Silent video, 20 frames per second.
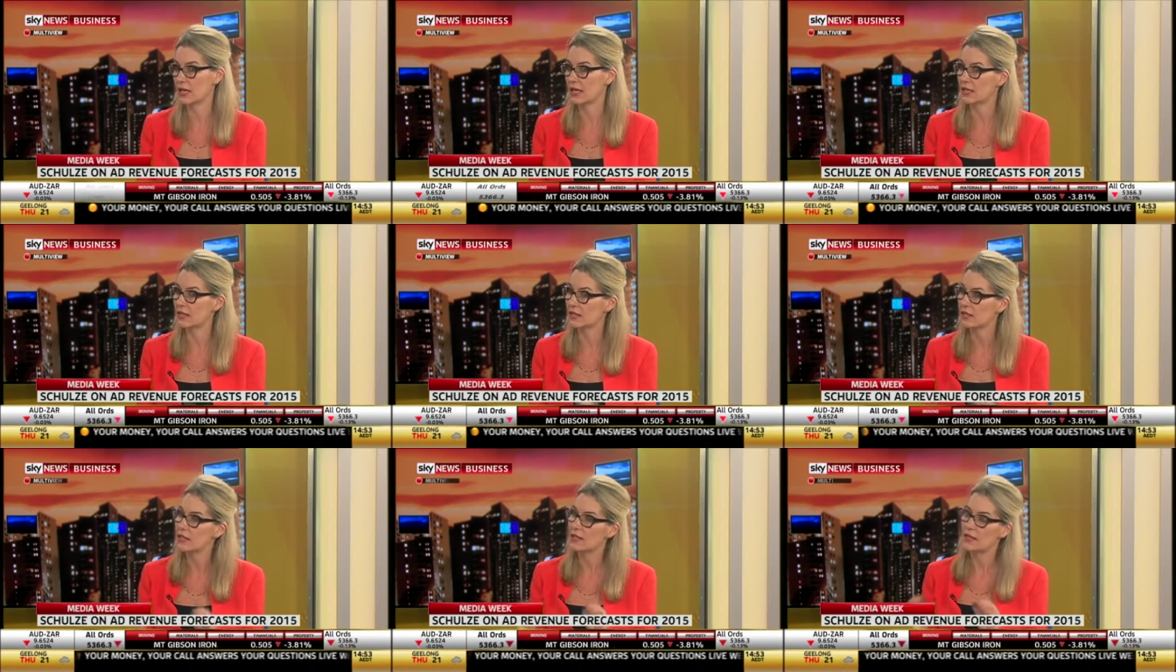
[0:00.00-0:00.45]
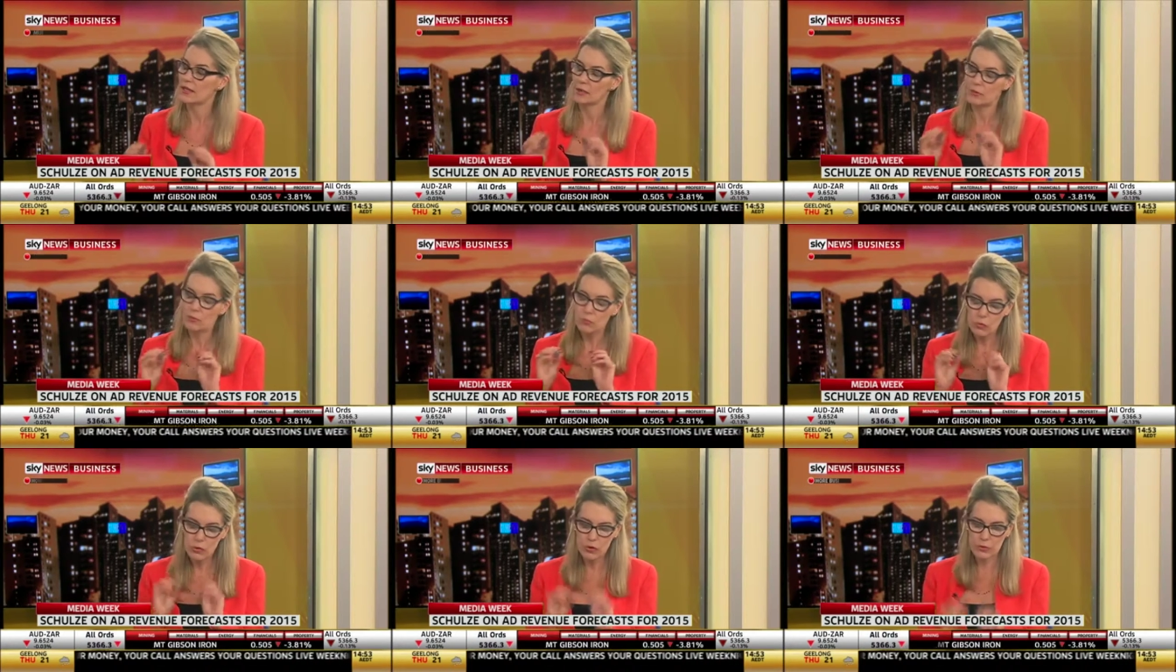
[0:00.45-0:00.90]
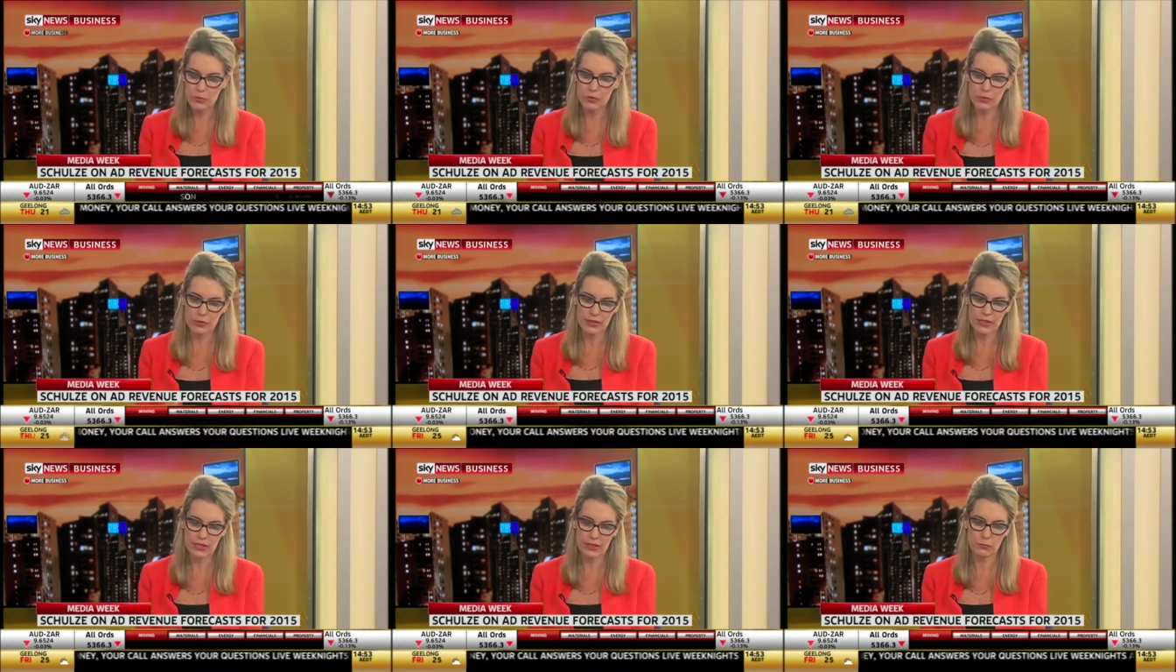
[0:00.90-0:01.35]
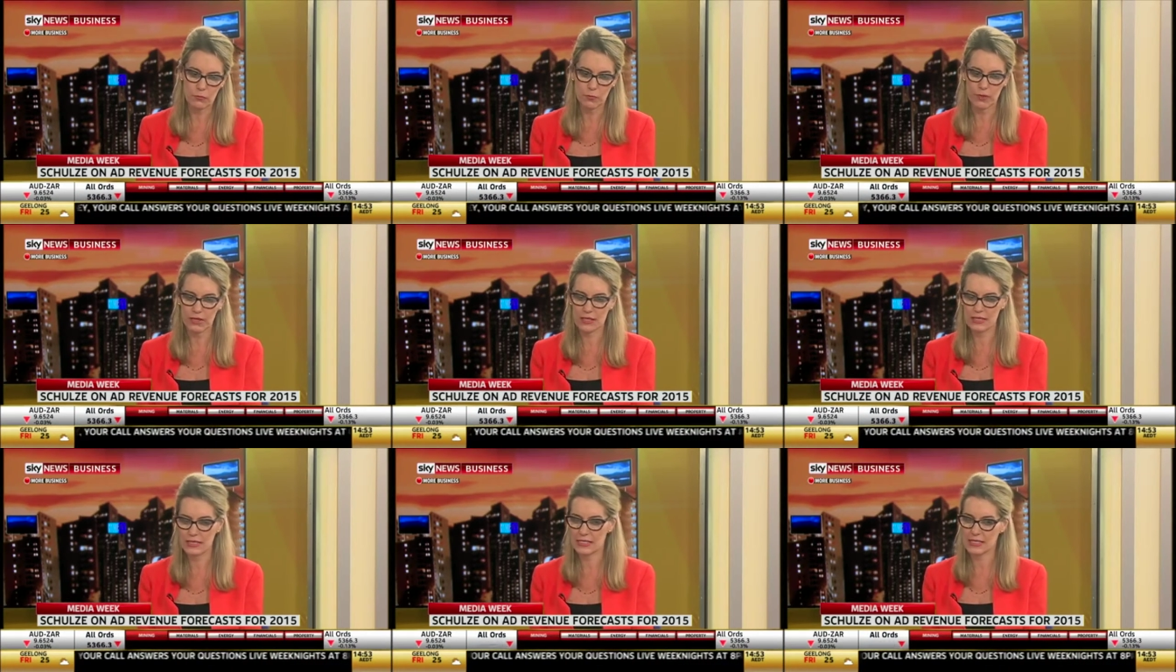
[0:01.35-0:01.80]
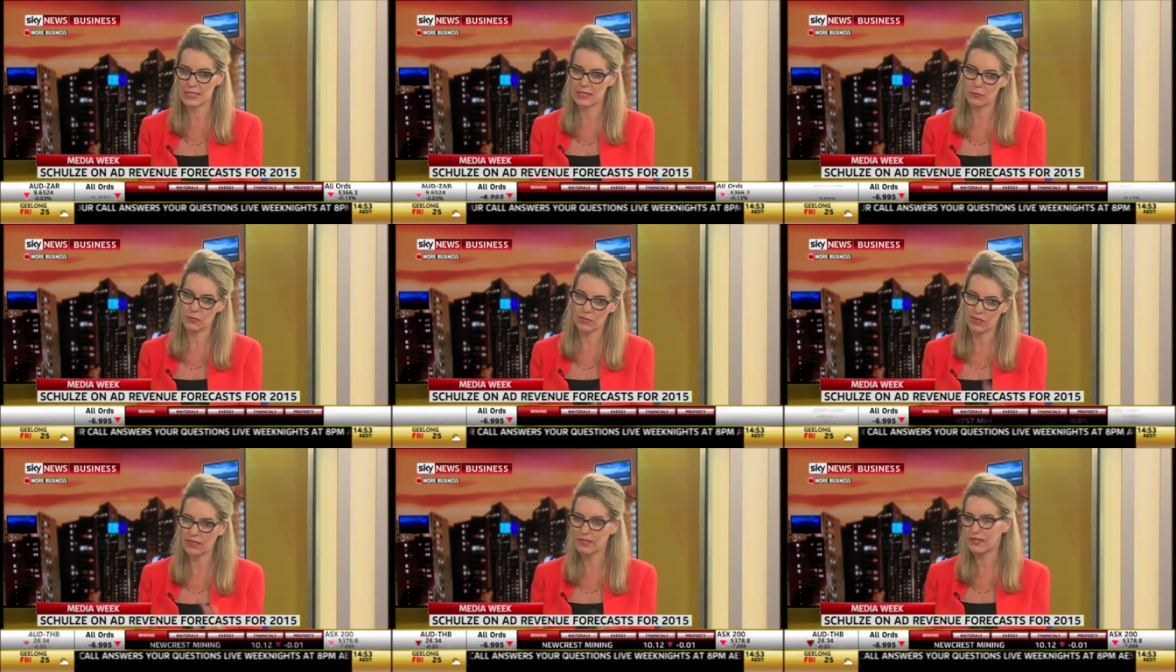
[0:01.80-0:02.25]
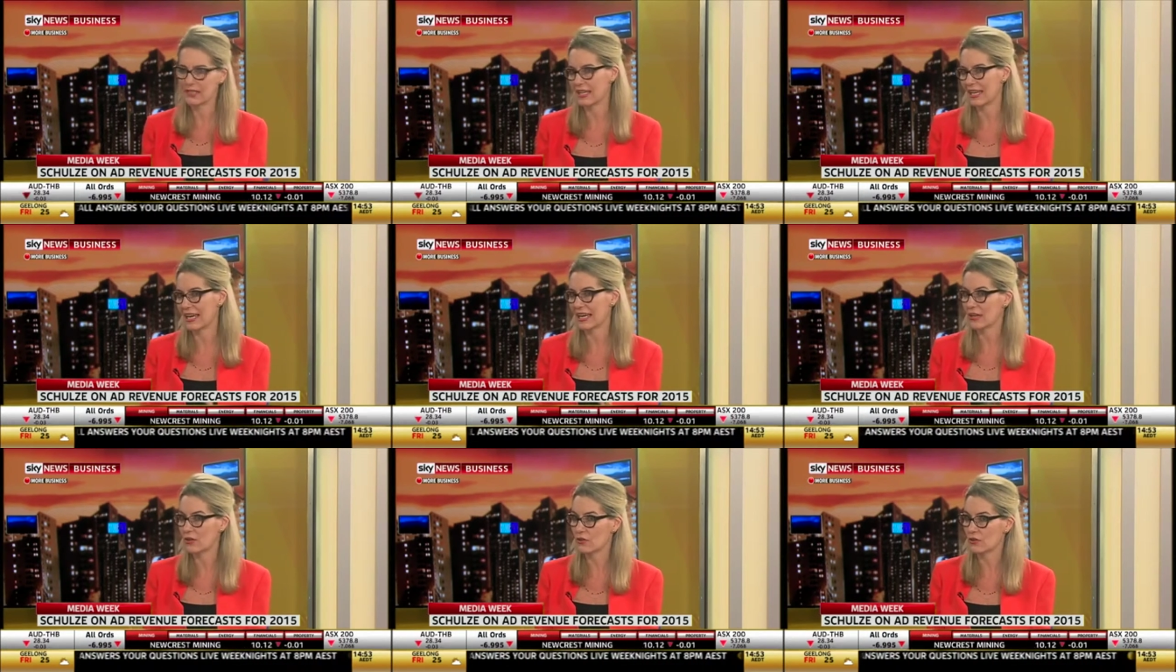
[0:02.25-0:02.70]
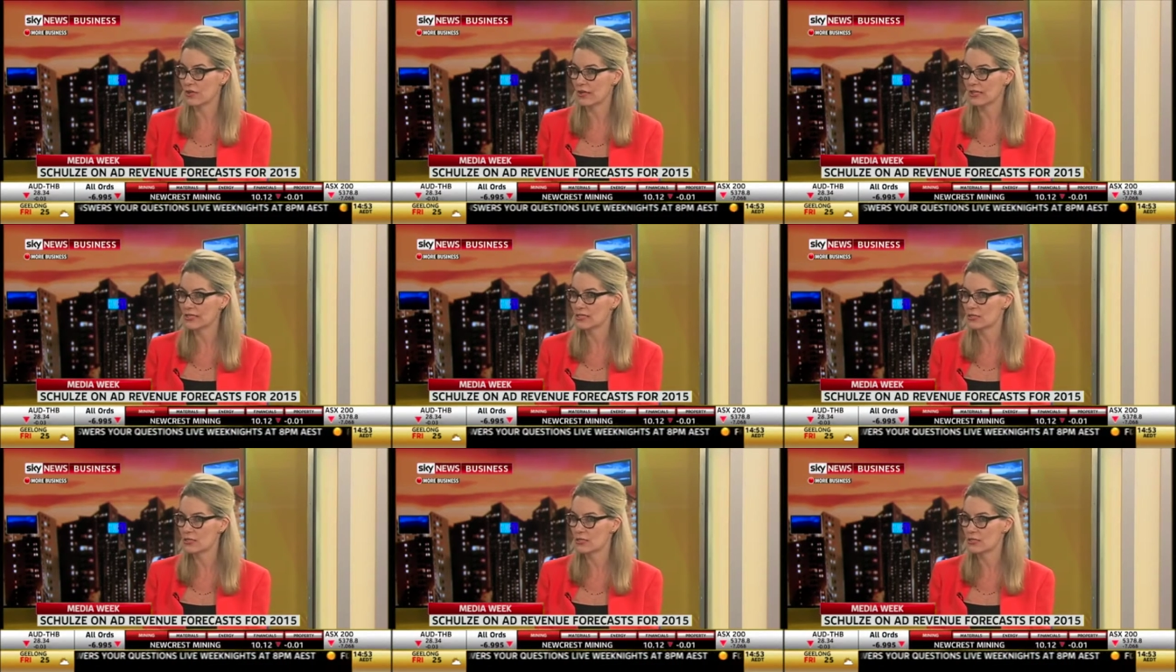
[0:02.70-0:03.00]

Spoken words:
And more importantly, we could see within the categories,